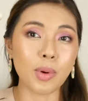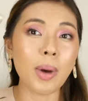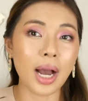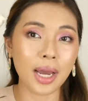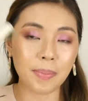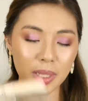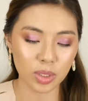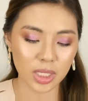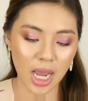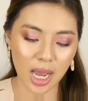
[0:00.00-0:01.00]
bumagay pa
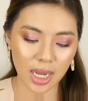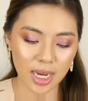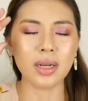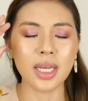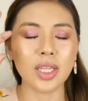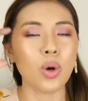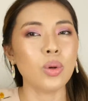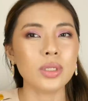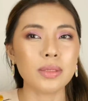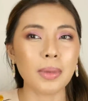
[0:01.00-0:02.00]
to sa akin. It
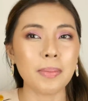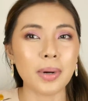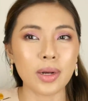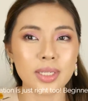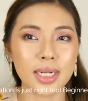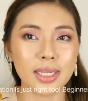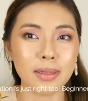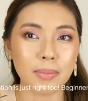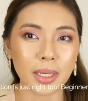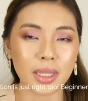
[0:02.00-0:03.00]
holds my brows a
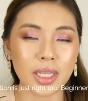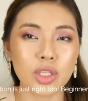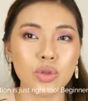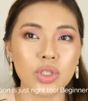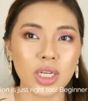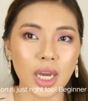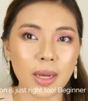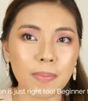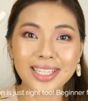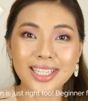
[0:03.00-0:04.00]
little bit into
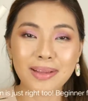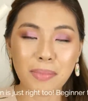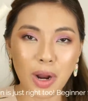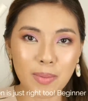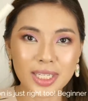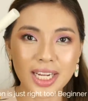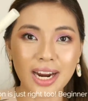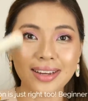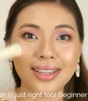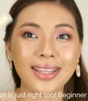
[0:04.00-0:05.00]
shape. This is the brow
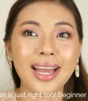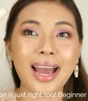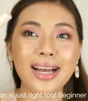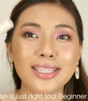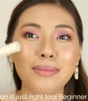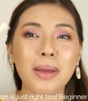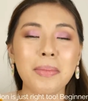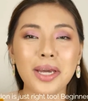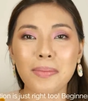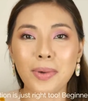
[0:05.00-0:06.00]
mascara that I asked my
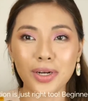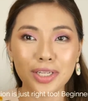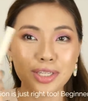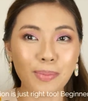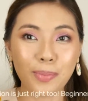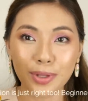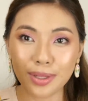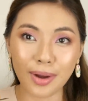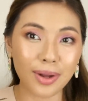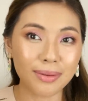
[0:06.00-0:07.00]
makeup artist to put
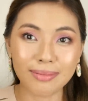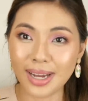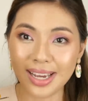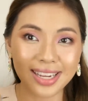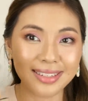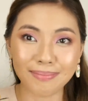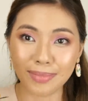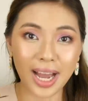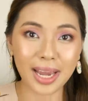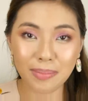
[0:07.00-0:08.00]
on my
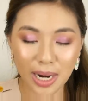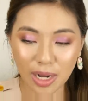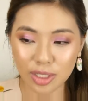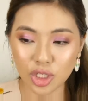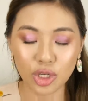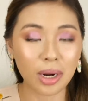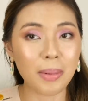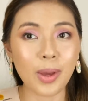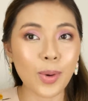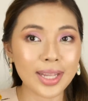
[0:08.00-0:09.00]
eyebrows during
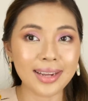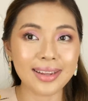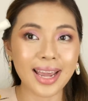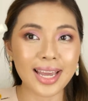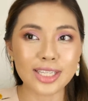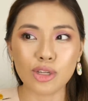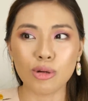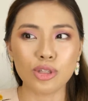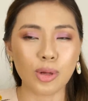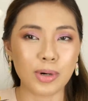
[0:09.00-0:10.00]
my wedding day.
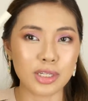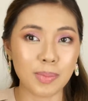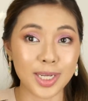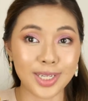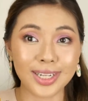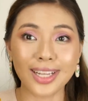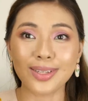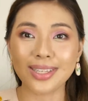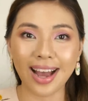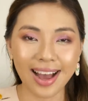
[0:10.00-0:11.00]
So, sobrang special
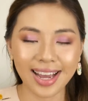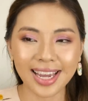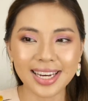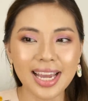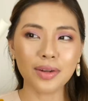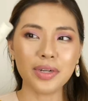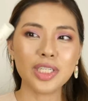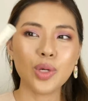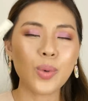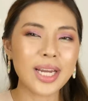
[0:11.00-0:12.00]
ito sa akin. The
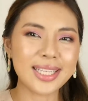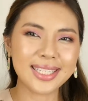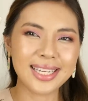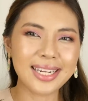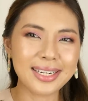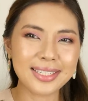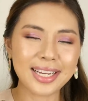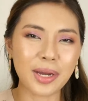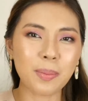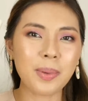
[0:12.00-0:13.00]
reason why it's here,
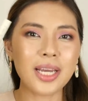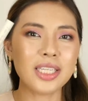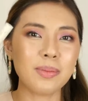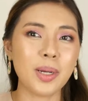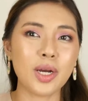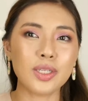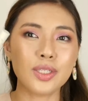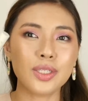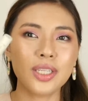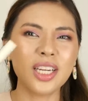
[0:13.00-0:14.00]
second place,
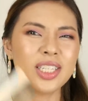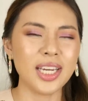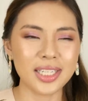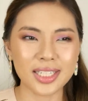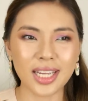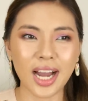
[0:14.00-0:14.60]
because nag-change na